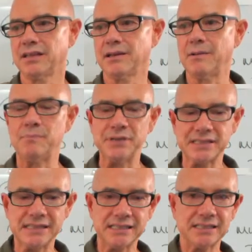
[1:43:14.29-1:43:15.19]
a
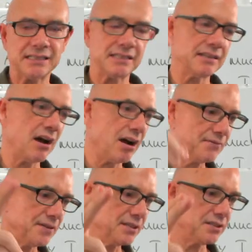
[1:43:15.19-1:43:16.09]
business
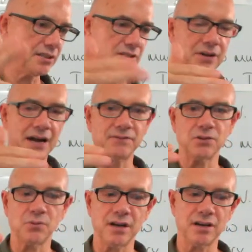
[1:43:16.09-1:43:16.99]
office, you have to
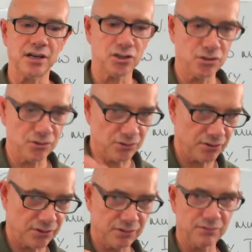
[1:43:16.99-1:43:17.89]
wear a
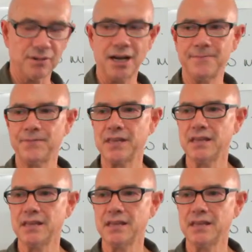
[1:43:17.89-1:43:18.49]
suit, right?